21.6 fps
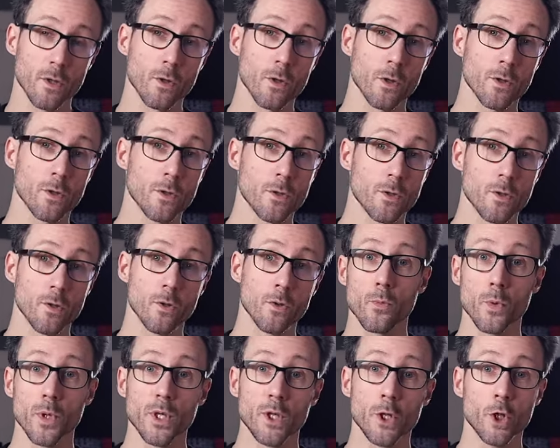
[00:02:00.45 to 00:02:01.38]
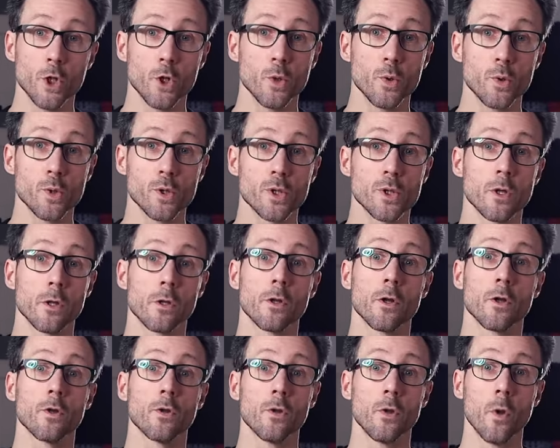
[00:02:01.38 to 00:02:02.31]
good to reduce
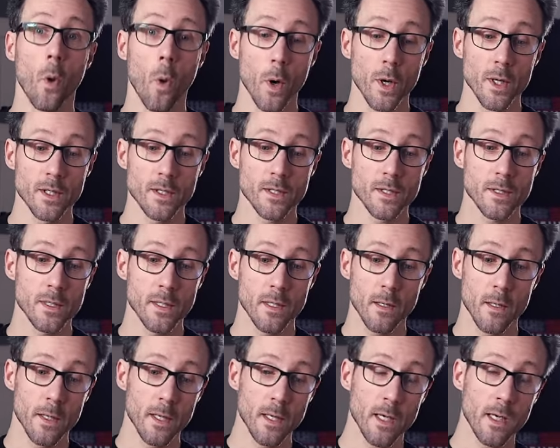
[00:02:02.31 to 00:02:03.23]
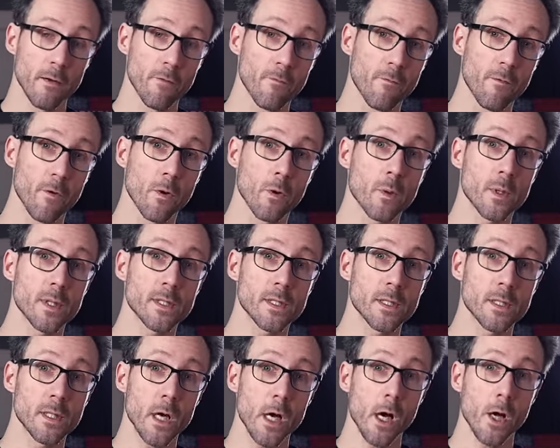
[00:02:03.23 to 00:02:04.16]
the noise
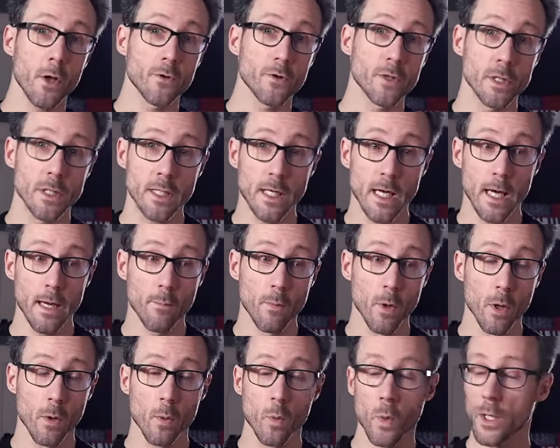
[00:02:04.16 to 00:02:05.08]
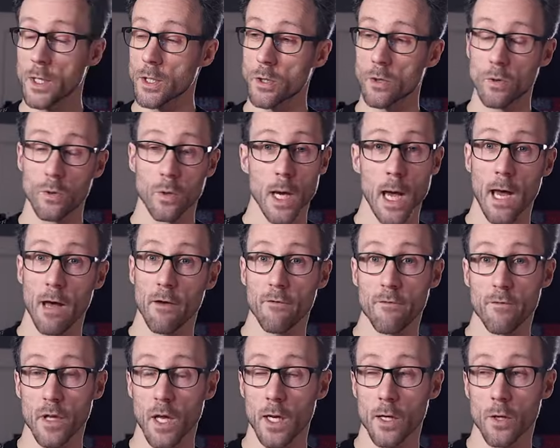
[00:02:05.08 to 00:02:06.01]
influence on the cable when you
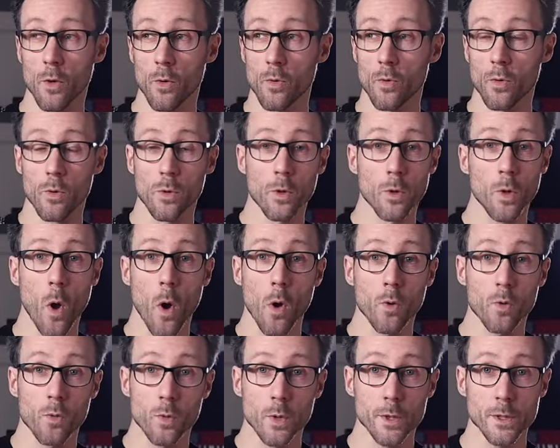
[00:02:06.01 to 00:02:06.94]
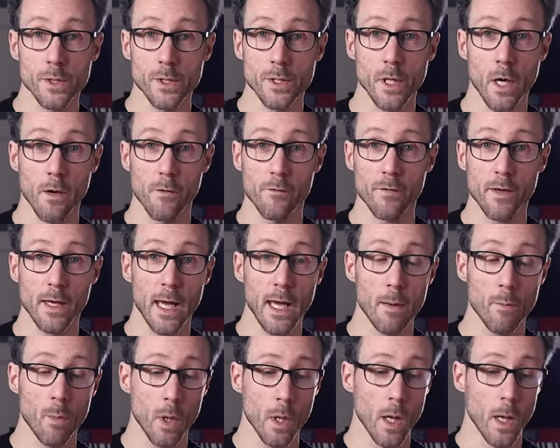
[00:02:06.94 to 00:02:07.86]
have like long runs of
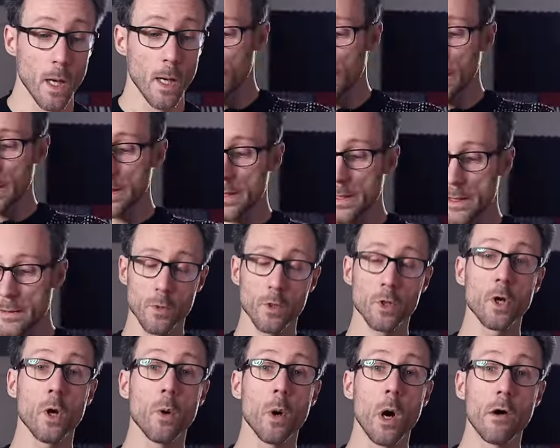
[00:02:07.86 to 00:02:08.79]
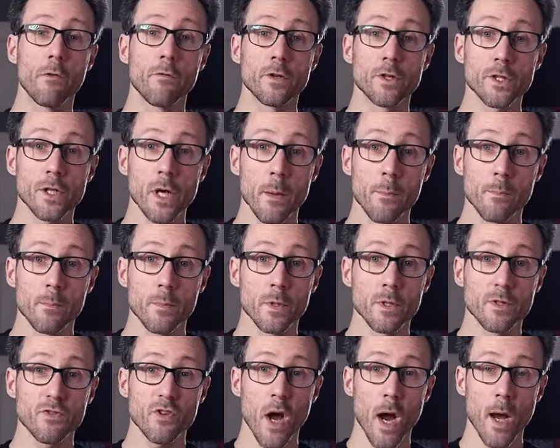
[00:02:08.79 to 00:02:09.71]
cable. Let's go over some
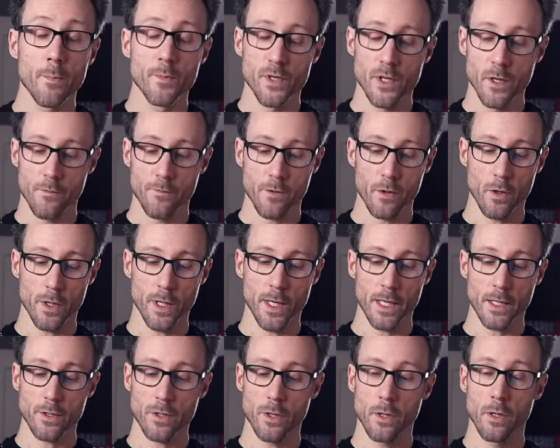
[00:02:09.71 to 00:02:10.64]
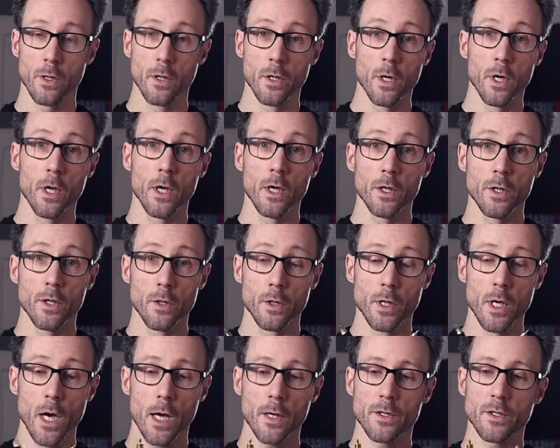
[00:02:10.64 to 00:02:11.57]
types of connector. You
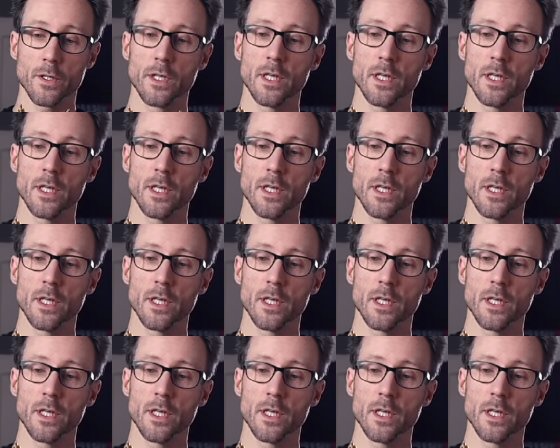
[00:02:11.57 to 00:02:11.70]
got